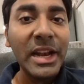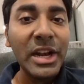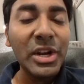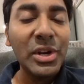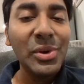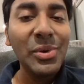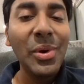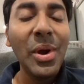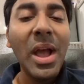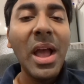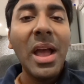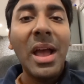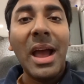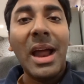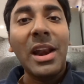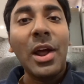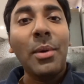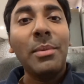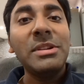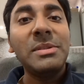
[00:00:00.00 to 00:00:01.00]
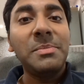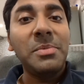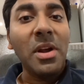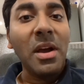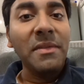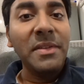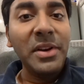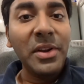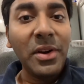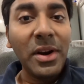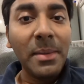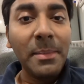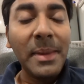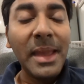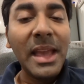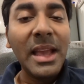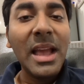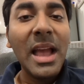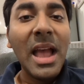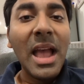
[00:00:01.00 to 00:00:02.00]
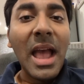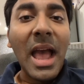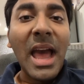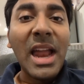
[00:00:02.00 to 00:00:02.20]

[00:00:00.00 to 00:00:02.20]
into and how much profit you're going to make,